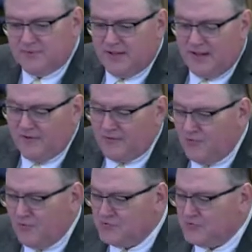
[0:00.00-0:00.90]
I don't know
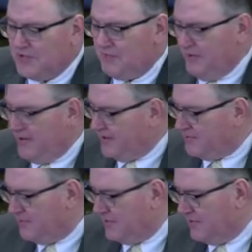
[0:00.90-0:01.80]
which one he
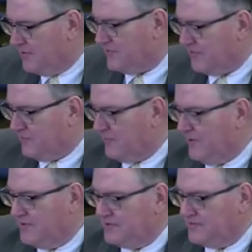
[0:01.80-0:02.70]
picked, but he looked at
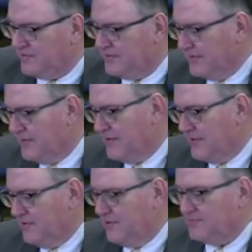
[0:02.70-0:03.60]
one,
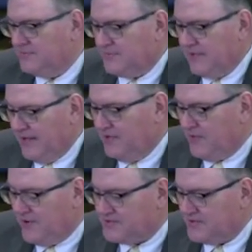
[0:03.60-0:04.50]
looked
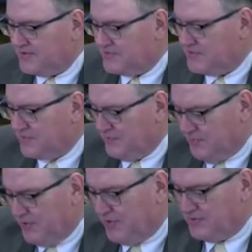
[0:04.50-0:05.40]
interesting, so he
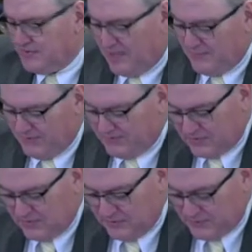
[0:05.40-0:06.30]
put it on top of his
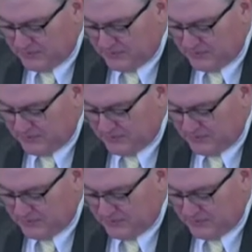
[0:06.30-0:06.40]
clothes